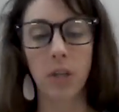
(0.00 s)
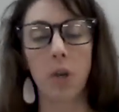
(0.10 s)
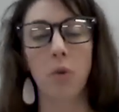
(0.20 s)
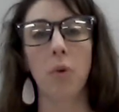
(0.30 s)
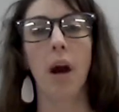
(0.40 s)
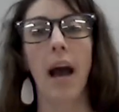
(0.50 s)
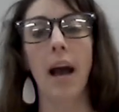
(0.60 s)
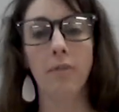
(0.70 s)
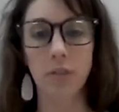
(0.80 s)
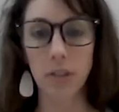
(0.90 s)
So
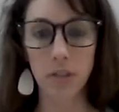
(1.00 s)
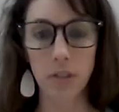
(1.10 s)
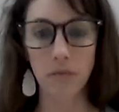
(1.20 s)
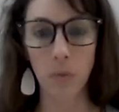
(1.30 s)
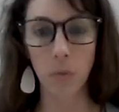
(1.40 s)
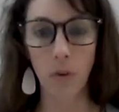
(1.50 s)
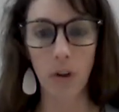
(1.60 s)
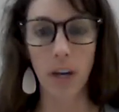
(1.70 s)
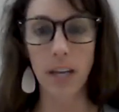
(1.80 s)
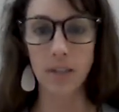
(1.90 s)
after the Civil
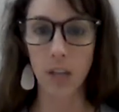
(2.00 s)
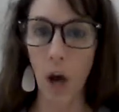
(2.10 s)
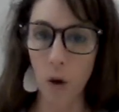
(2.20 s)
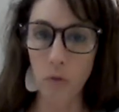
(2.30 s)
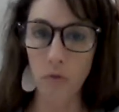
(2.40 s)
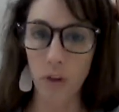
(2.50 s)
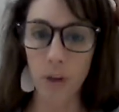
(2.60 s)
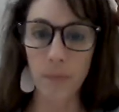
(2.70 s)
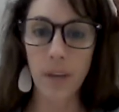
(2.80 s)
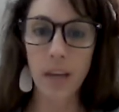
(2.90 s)
War is
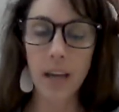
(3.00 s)
over